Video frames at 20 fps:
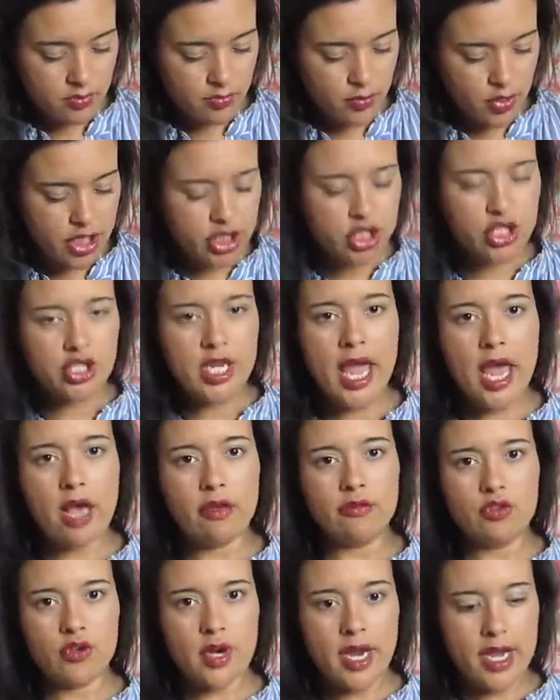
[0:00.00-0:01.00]

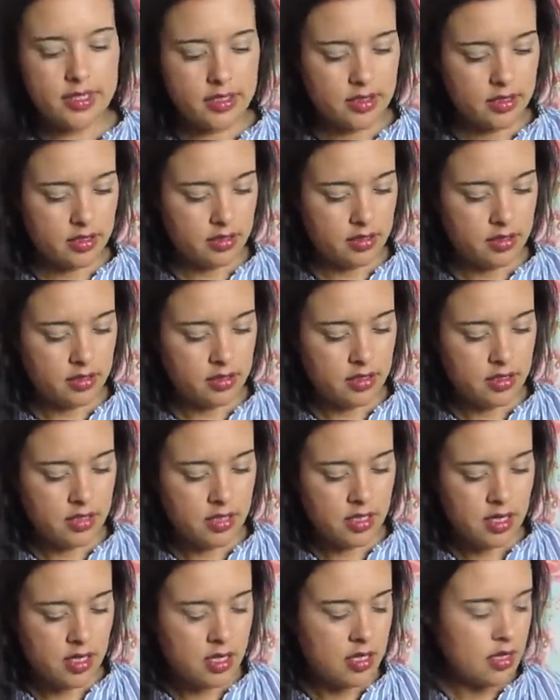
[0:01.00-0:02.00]
Bridgetown dress.
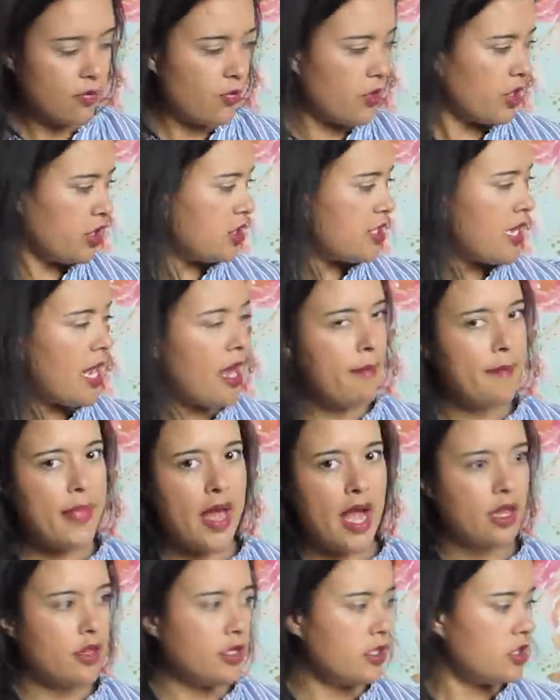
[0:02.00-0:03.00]
The Bridgetown
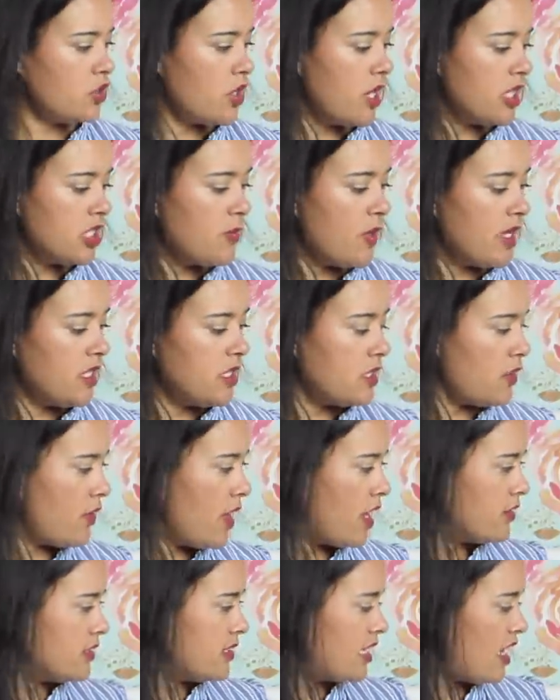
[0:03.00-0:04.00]
backless dress by Sew
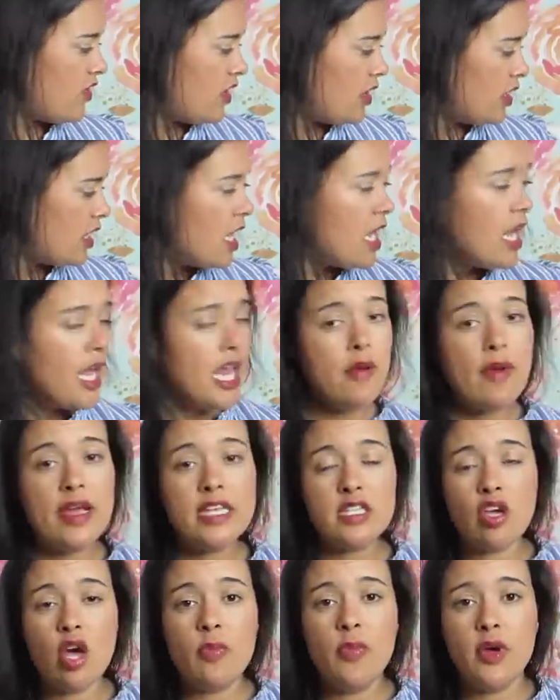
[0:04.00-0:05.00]
House 7. Anyway,
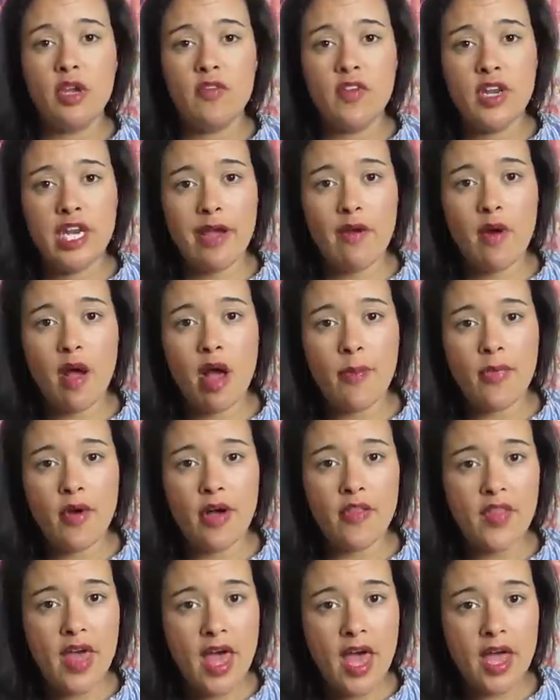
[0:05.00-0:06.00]
so I'll put a video up
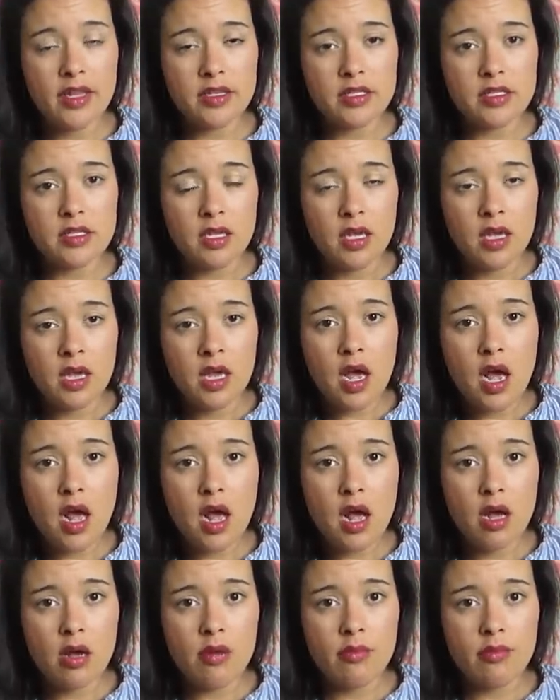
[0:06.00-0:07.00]
on that
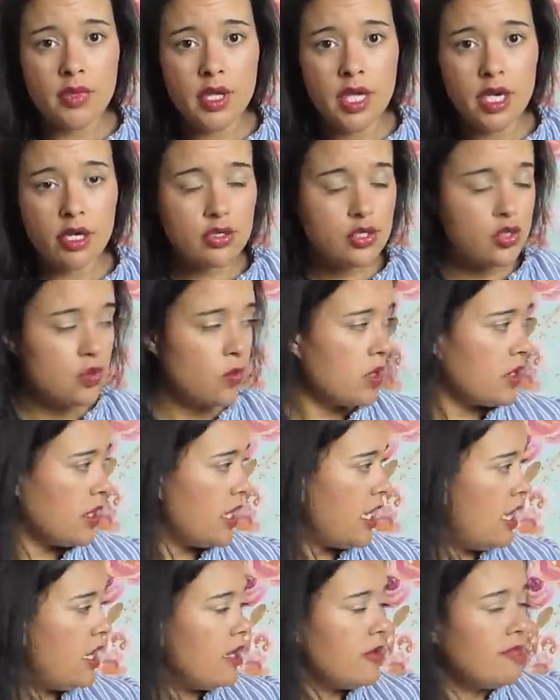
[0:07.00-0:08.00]
here
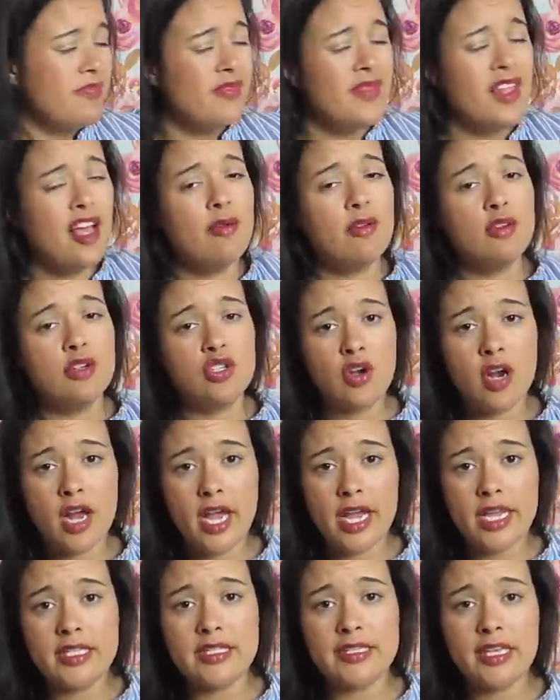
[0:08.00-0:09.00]
shortly. I will
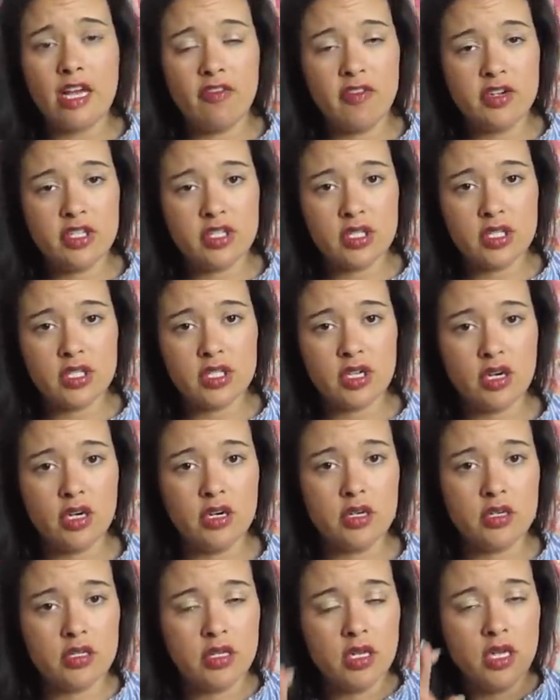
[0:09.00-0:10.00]
try and salvage the
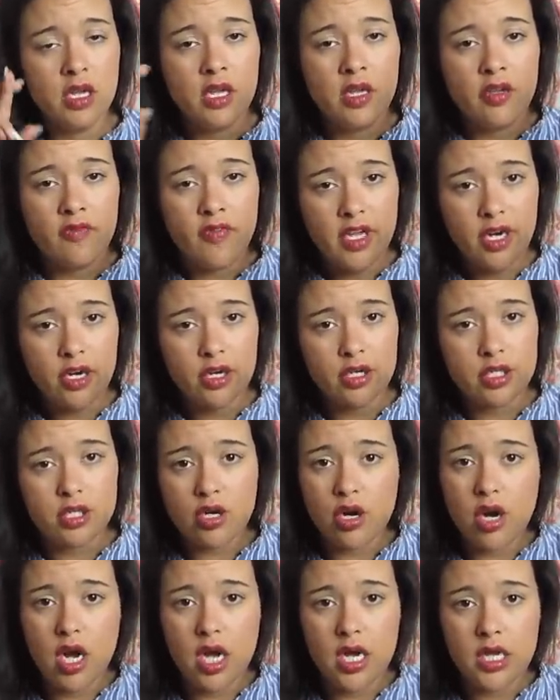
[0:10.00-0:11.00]
skirt, fingers
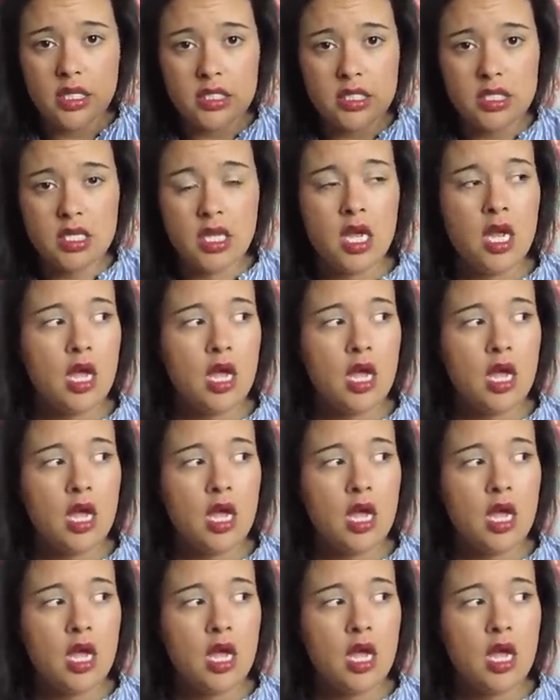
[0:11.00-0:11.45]
crossed.